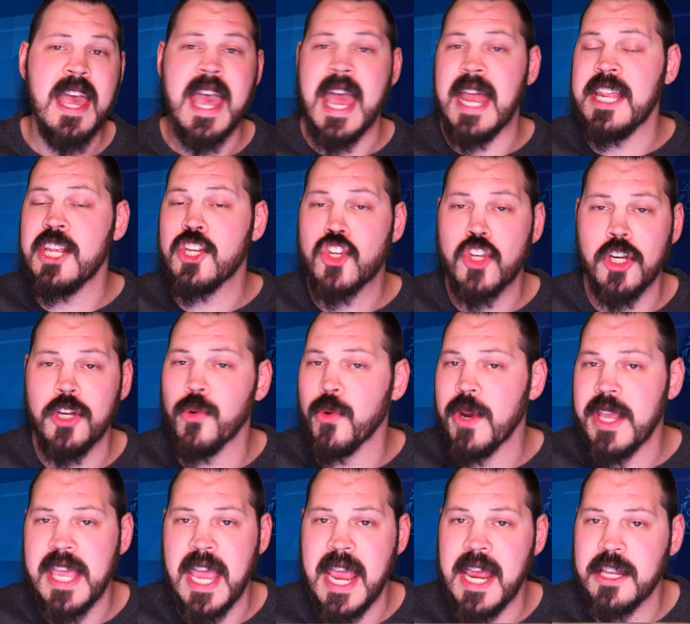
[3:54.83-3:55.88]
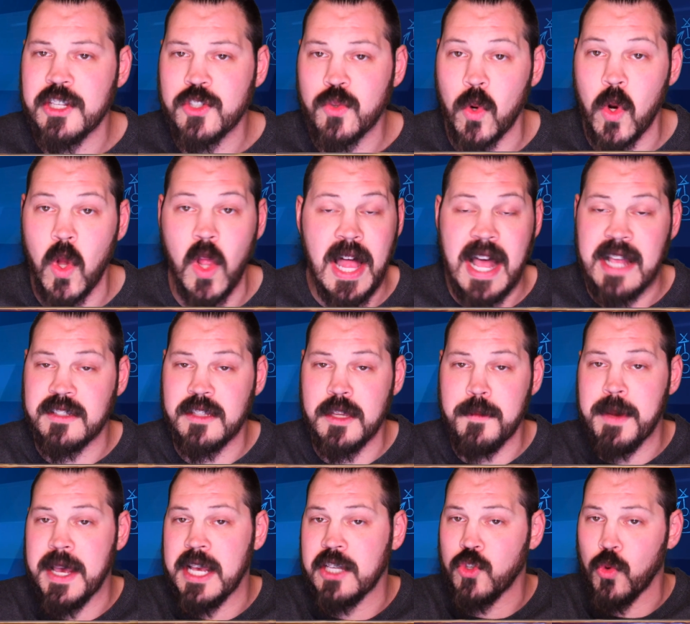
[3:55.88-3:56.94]
and he should regain his role as the
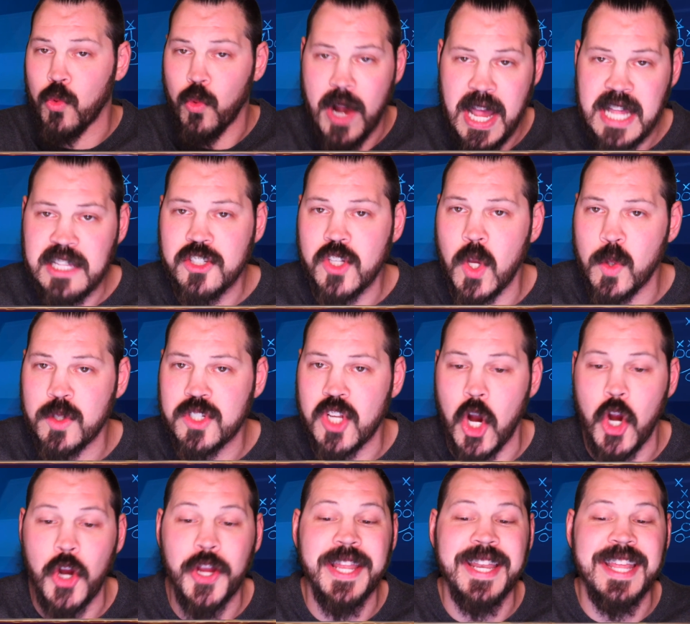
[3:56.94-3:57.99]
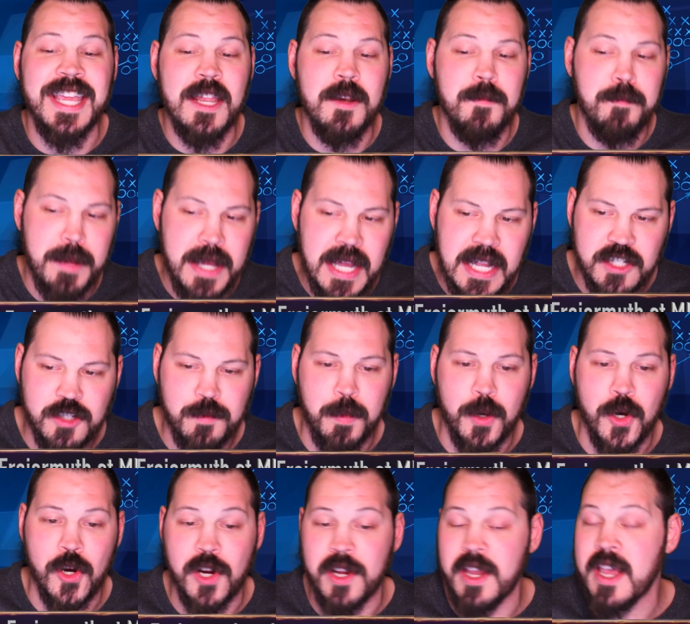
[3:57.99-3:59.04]
best red zone target in
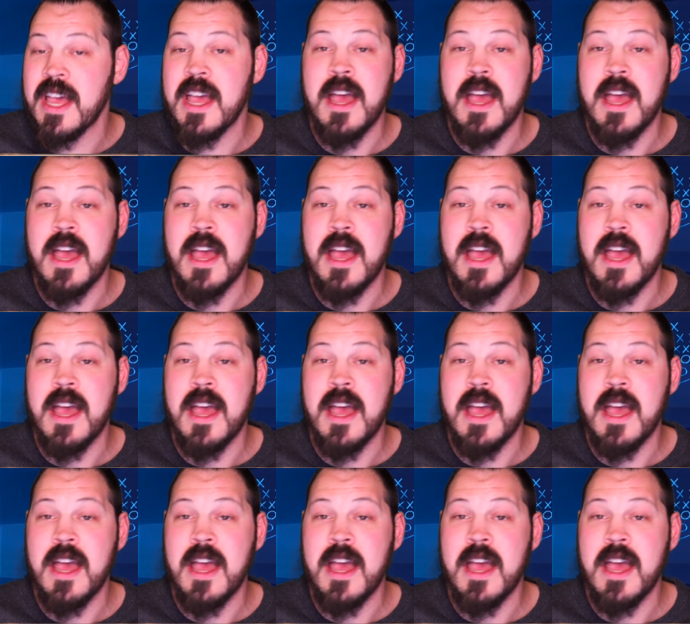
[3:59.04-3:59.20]
Pittsburgh.